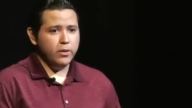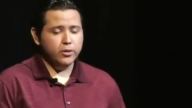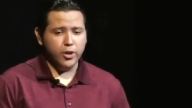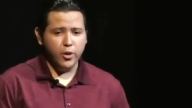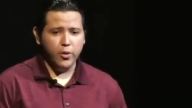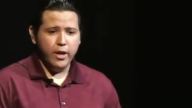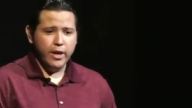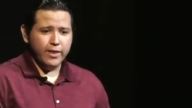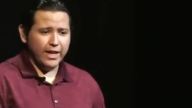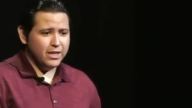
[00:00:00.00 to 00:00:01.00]

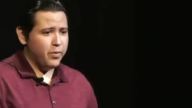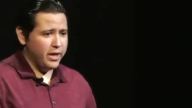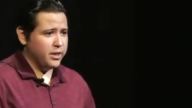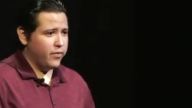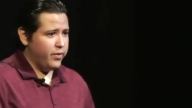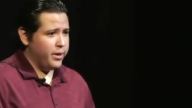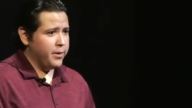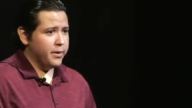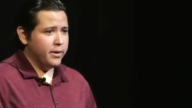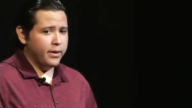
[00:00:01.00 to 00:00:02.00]
so that's a basic
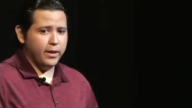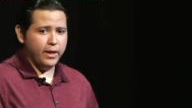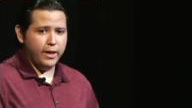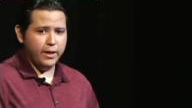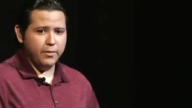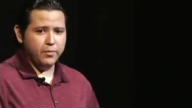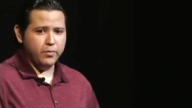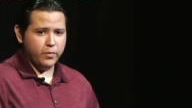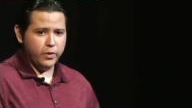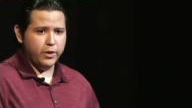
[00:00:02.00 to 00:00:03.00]
fear uh,
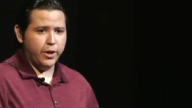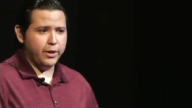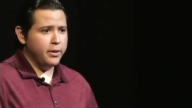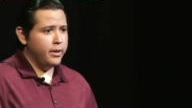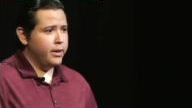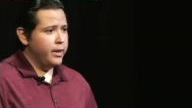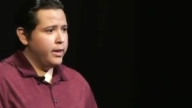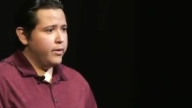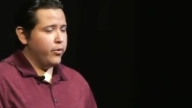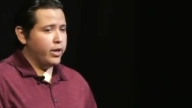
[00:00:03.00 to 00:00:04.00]
the dark
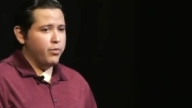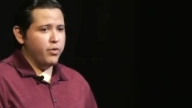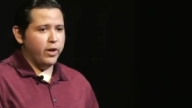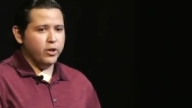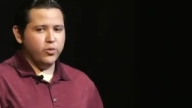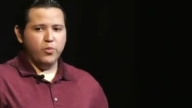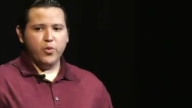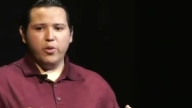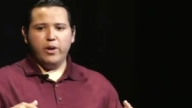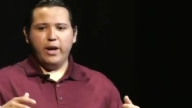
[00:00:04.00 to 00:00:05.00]
we're going to move on to a
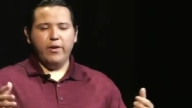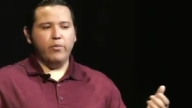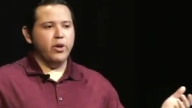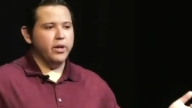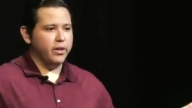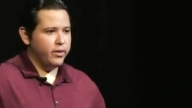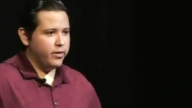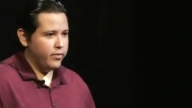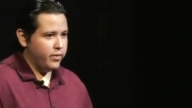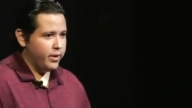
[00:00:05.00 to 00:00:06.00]
more ironic
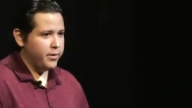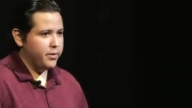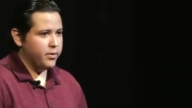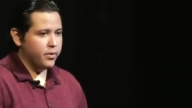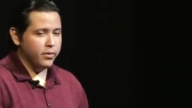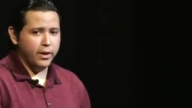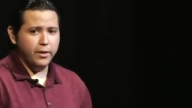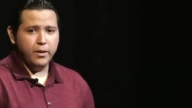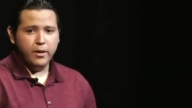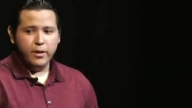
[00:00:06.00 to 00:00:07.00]
fear okay
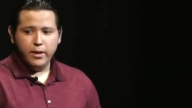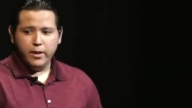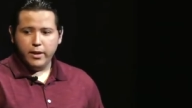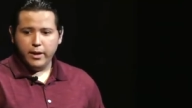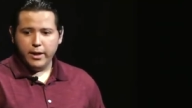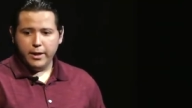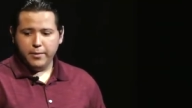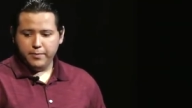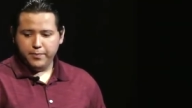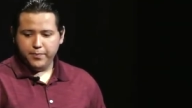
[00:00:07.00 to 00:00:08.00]

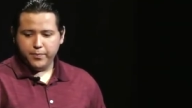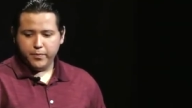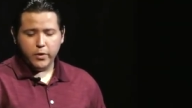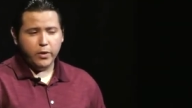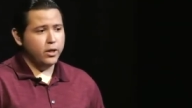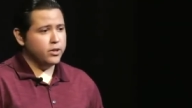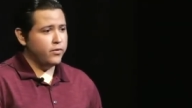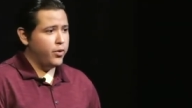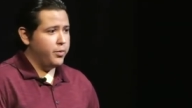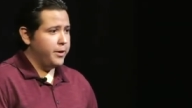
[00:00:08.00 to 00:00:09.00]
uh,
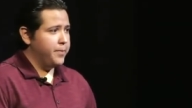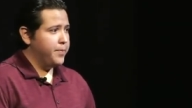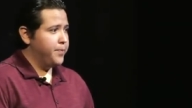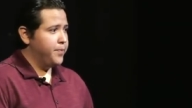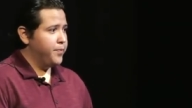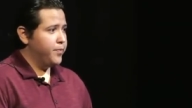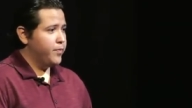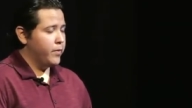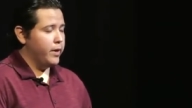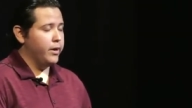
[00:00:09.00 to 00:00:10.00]
glossophobia
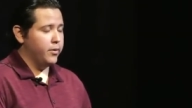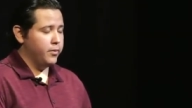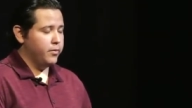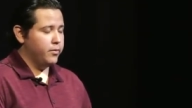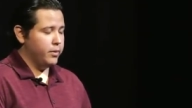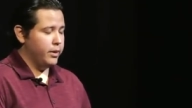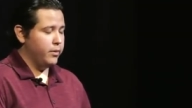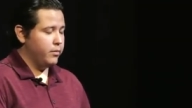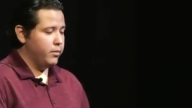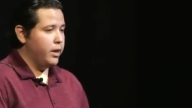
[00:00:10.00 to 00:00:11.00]
i know i
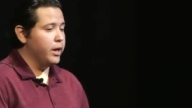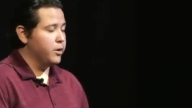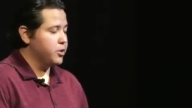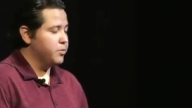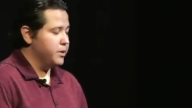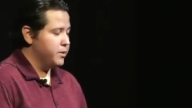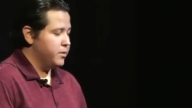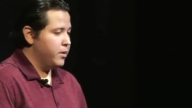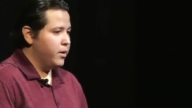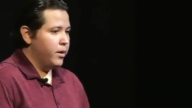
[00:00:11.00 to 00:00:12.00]
know english please
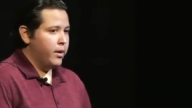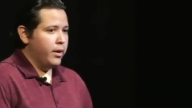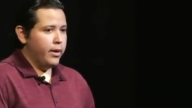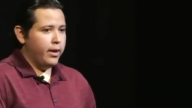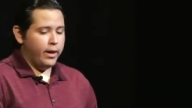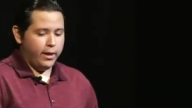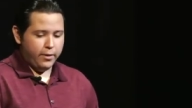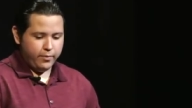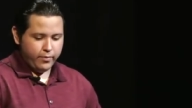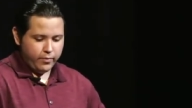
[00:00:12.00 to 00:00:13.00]

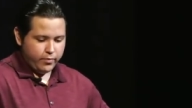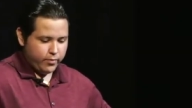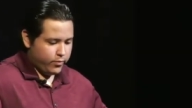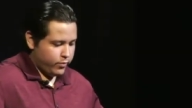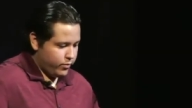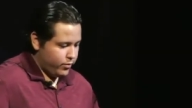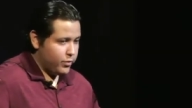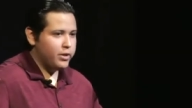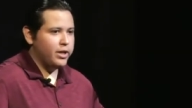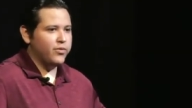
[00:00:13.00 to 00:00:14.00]
uh,
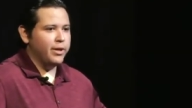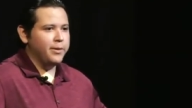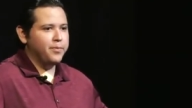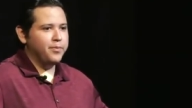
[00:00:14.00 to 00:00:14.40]
stage fright